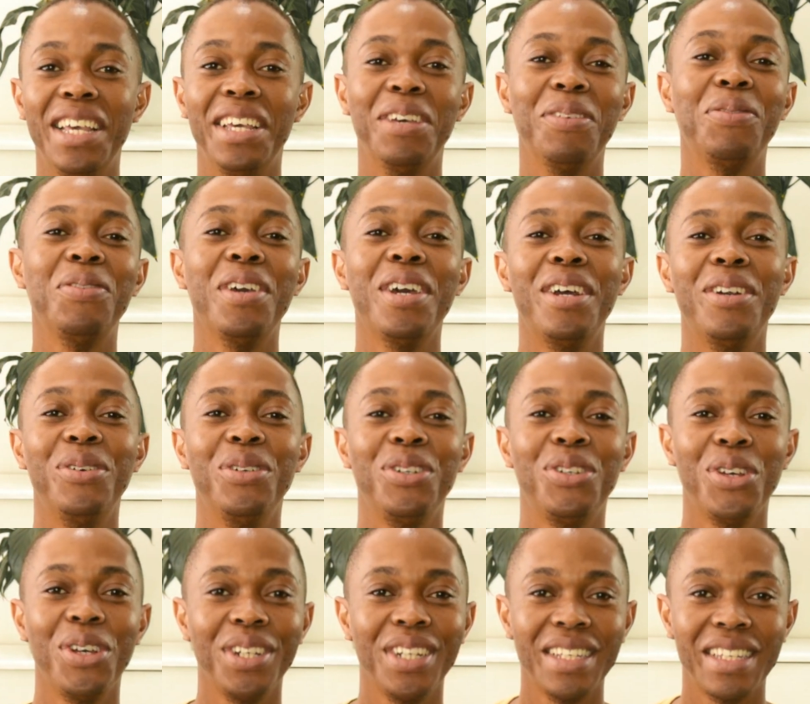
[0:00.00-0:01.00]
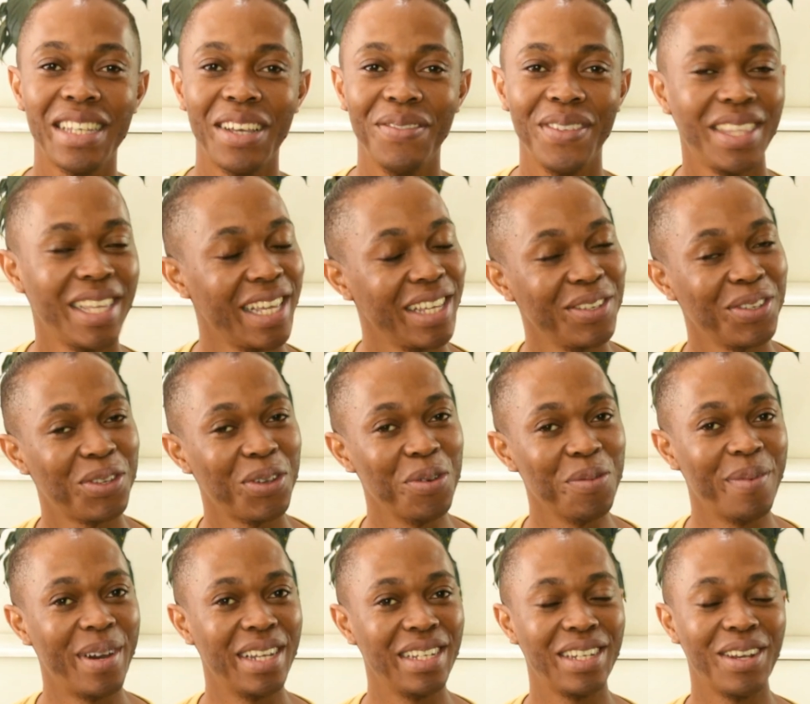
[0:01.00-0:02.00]
If you are returning, Savvy, thank you so
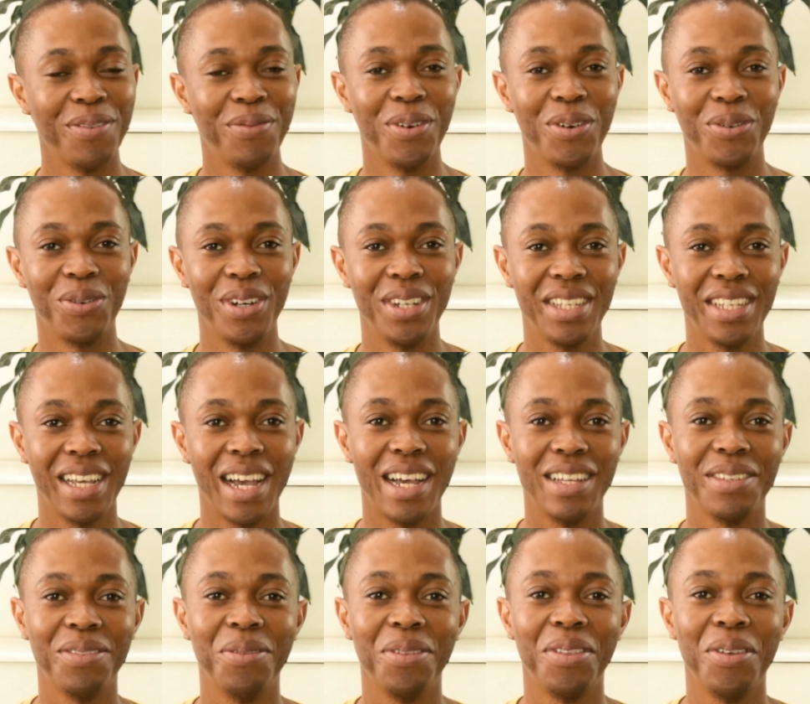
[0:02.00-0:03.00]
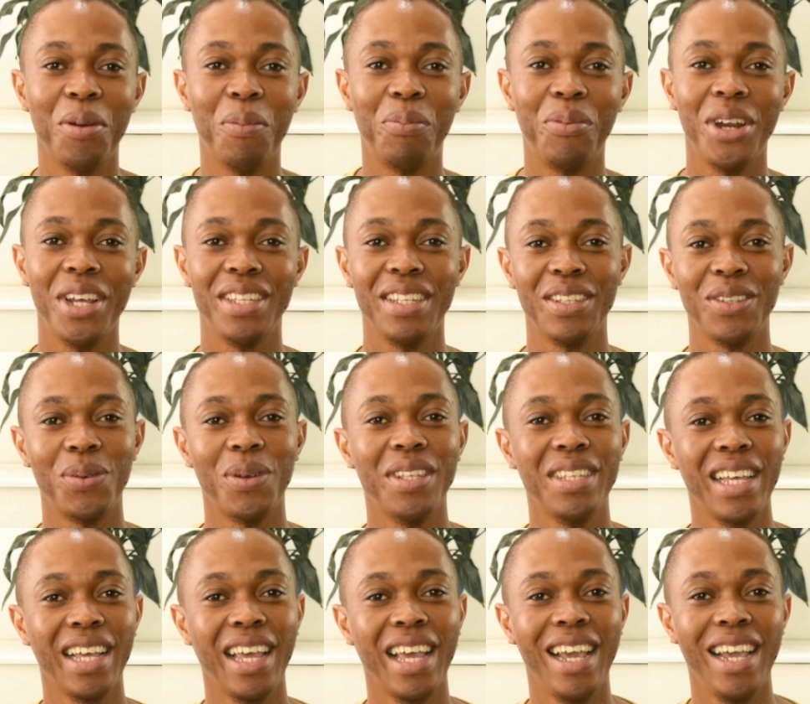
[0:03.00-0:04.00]
much for gracing us with your presence
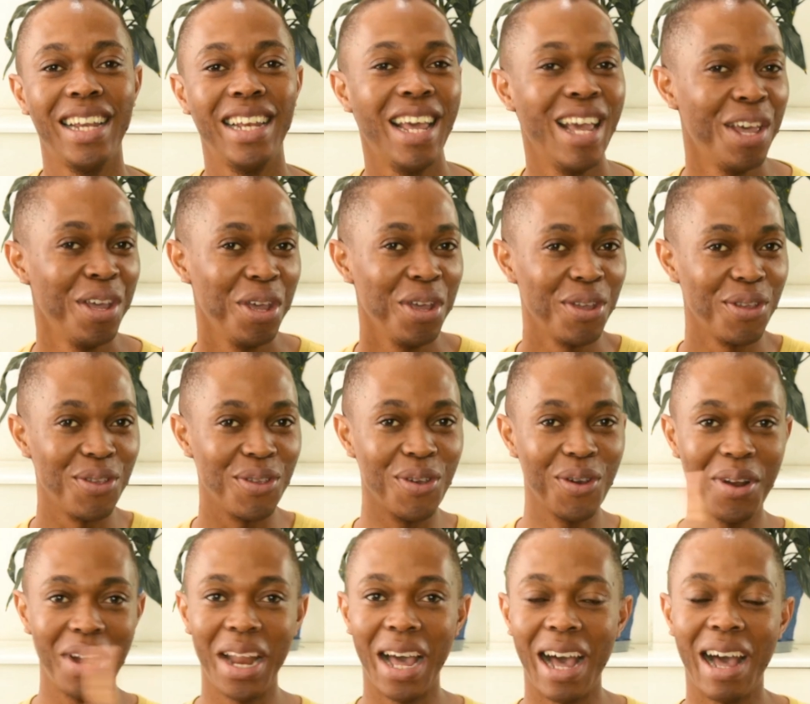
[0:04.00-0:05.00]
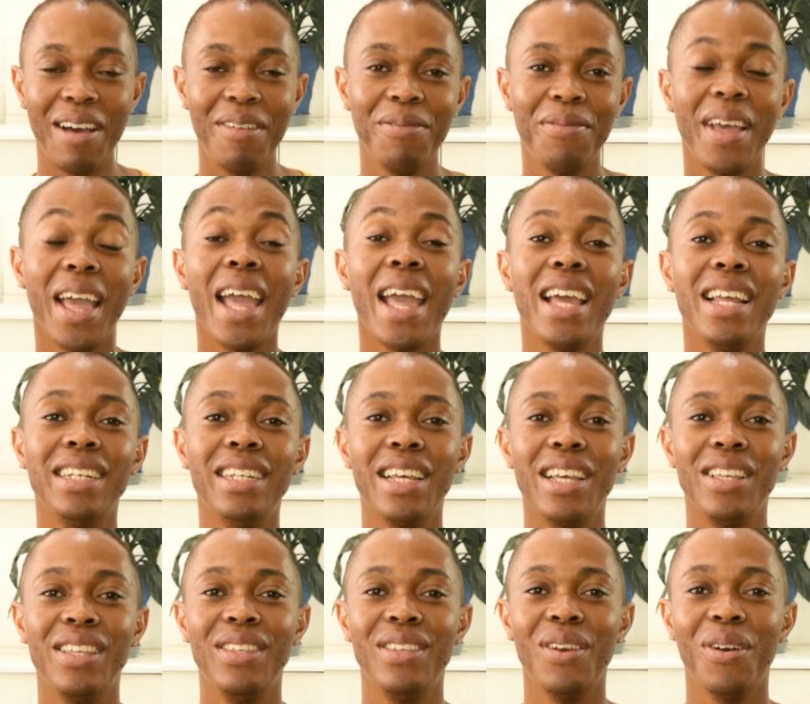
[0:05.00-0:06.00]
once again. Your love and
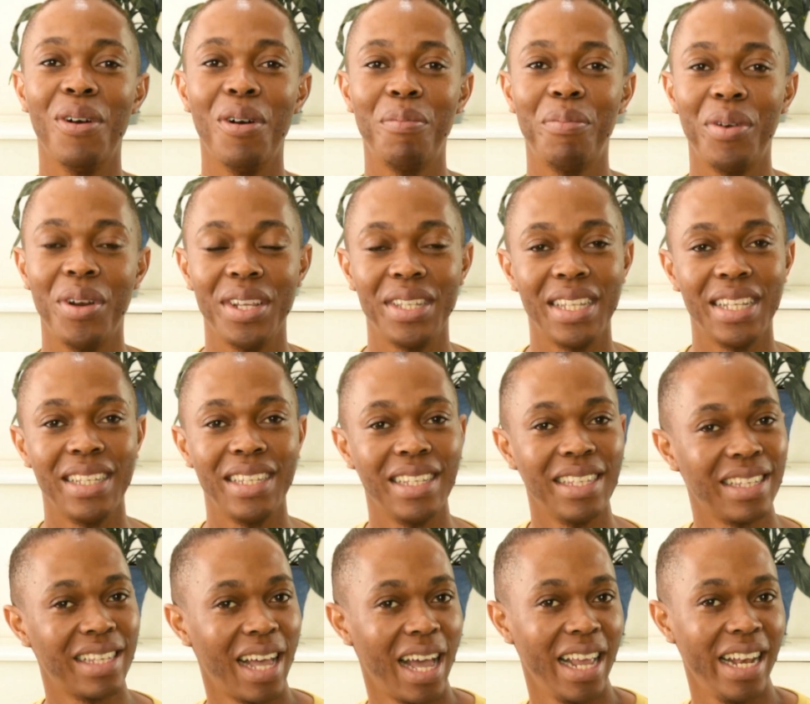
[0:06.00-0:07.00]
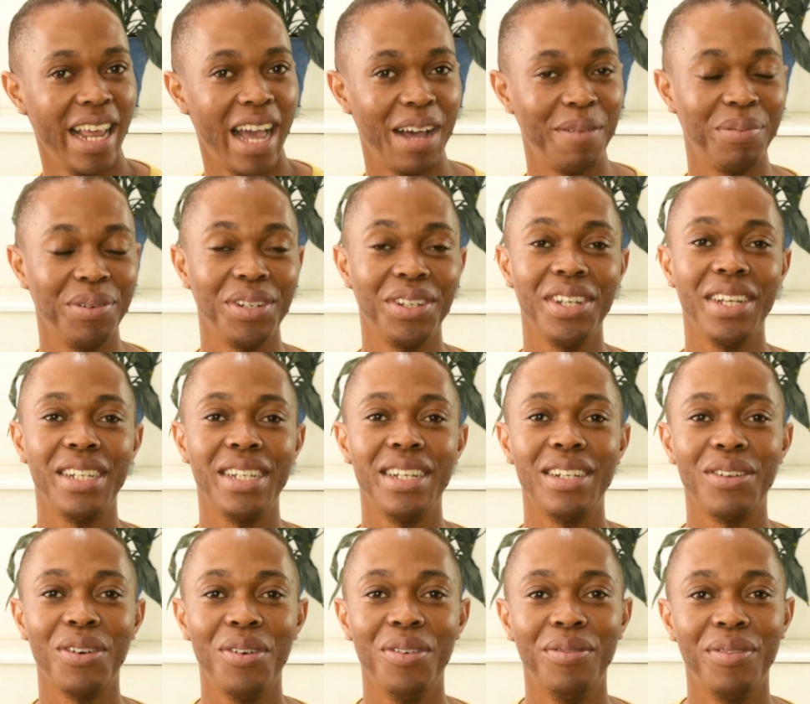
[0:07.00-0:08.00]
your presence is highly
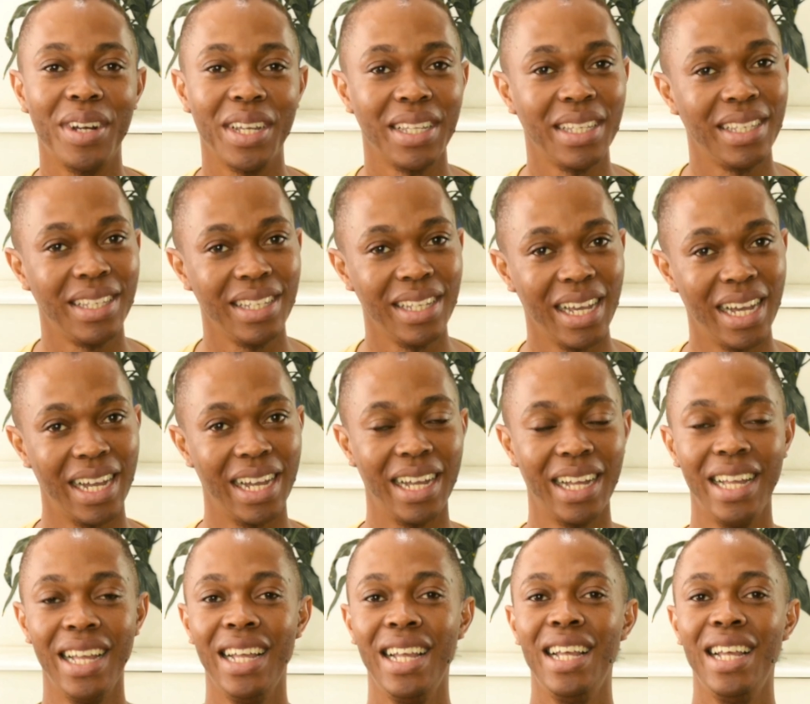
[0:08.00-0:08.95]
appreciated over here.